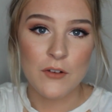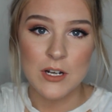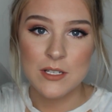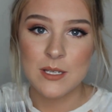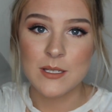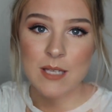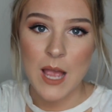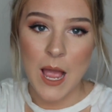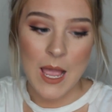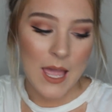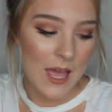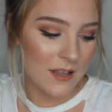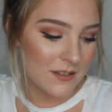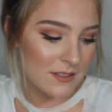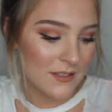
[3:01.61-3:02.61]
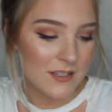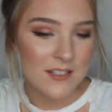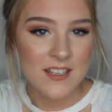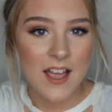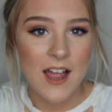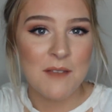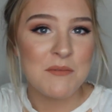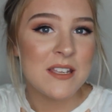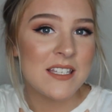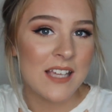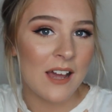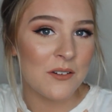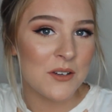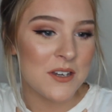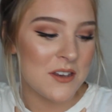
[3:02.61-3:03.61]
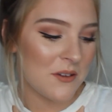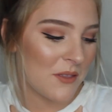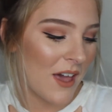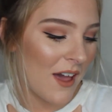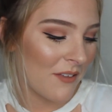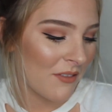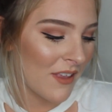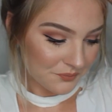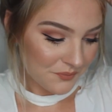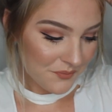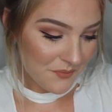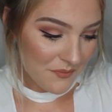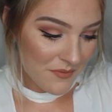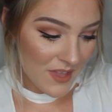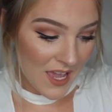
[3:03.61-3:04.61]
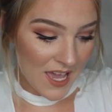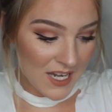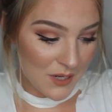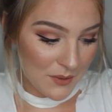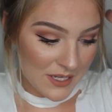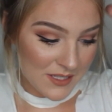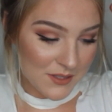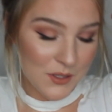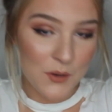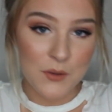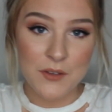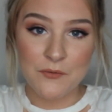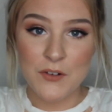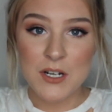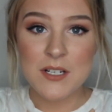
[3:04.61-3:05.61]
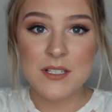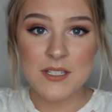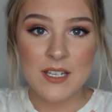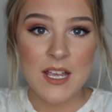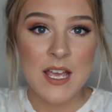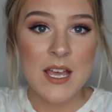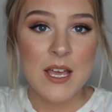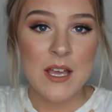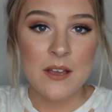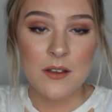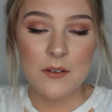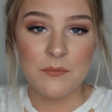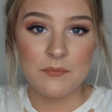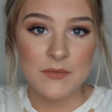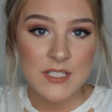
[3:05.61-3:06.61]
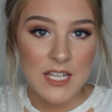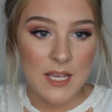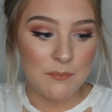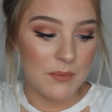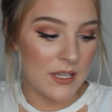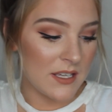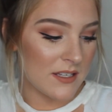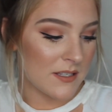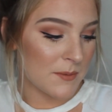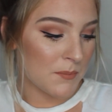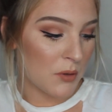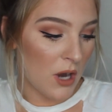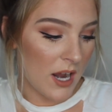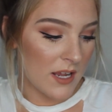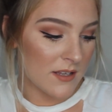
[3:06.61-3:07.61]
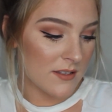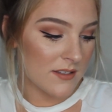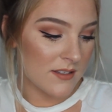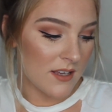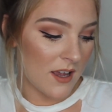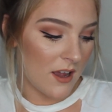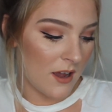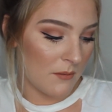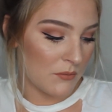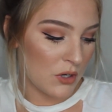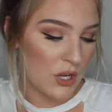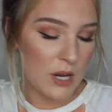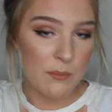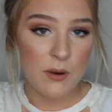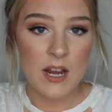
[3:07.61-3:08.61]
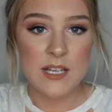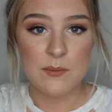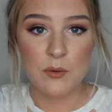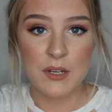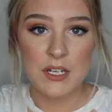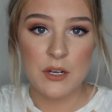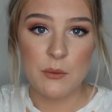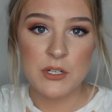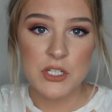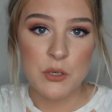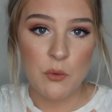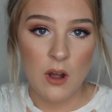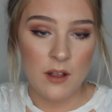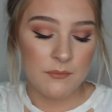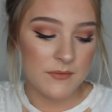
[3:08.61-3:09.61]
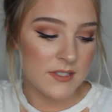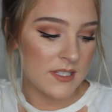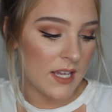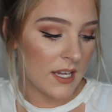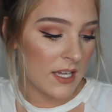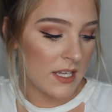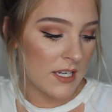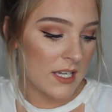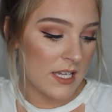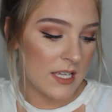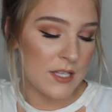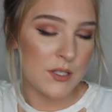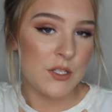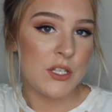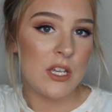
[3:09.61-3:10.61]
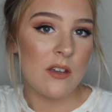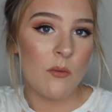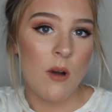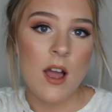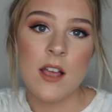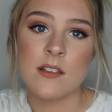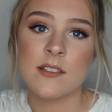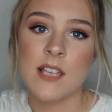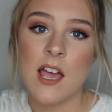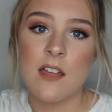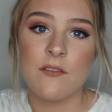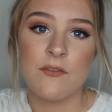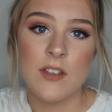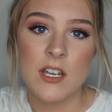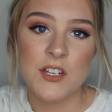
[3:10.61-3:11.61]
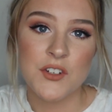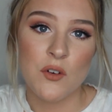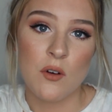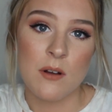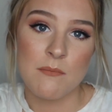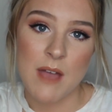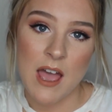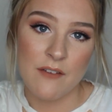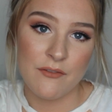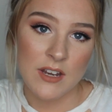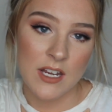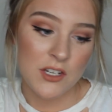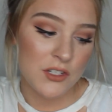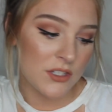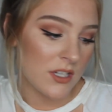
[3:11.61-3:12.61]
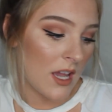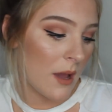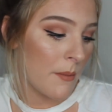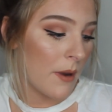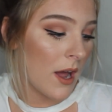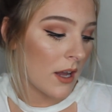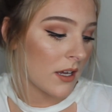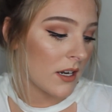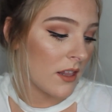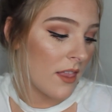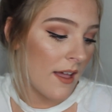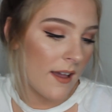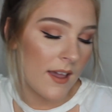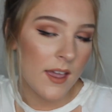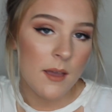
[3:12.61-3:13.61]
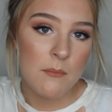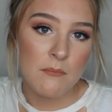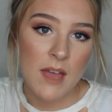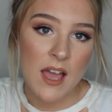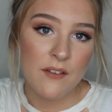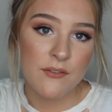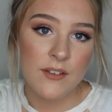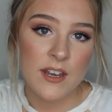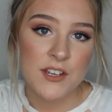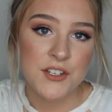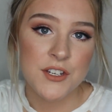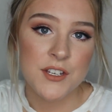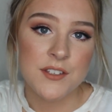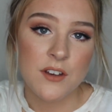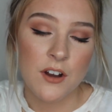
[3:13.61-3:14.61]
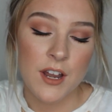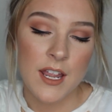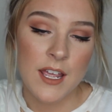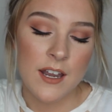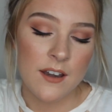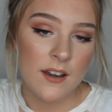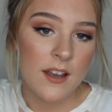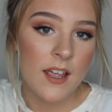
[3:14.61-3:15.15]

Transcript: versus high-end, because I'd be down to do that. Anyways, so the first tip is price. Know your price point, know what you want. Second is, do you want a satin finish or a matte finish? I'm not gonna lie, matte finishes are in.